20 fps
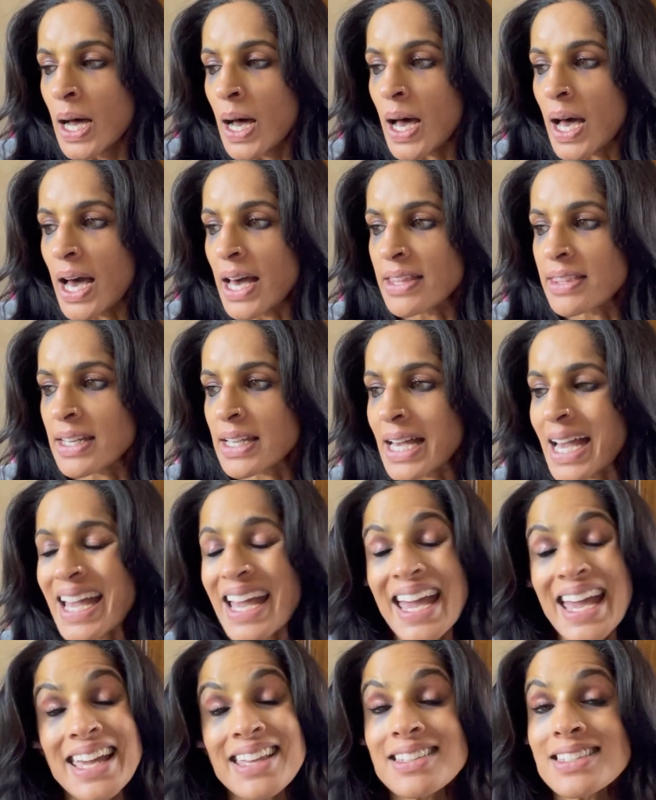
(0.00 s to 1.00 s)
I think I
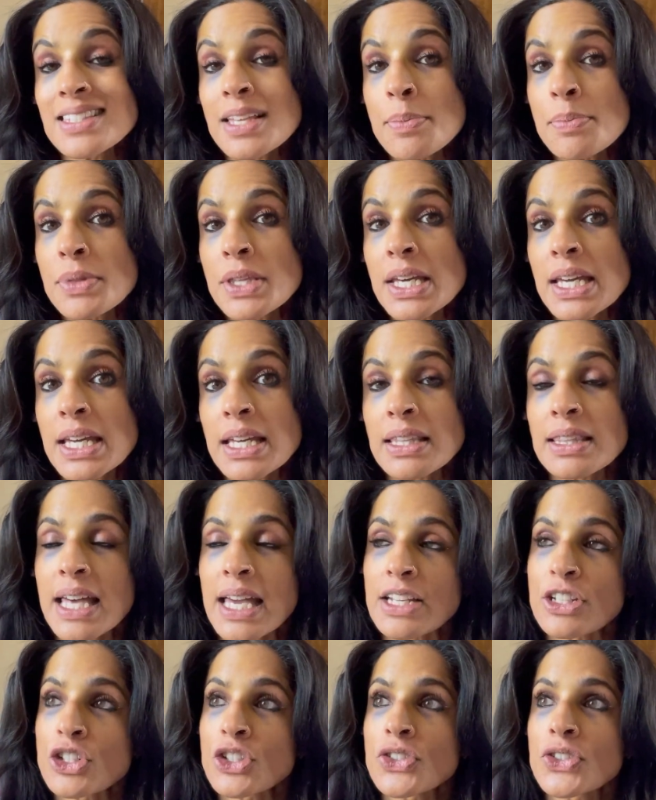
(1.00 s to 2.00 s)
ate something
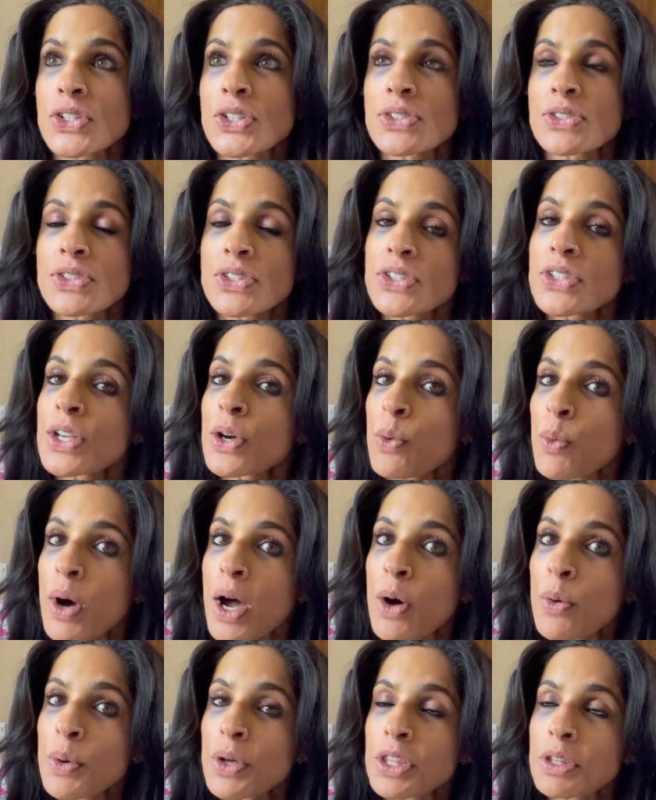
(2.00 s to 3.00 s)
that just didn't sit
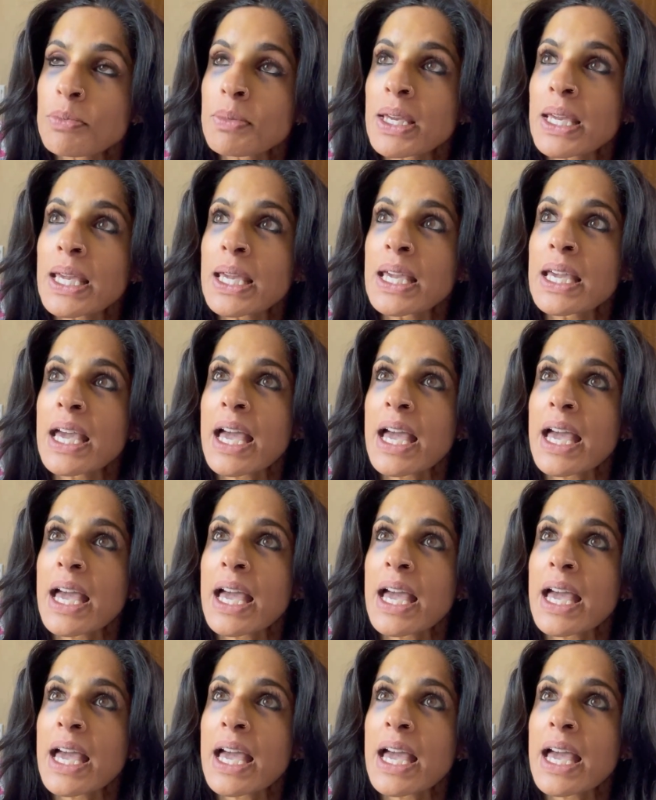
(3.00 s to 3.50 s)
well with me.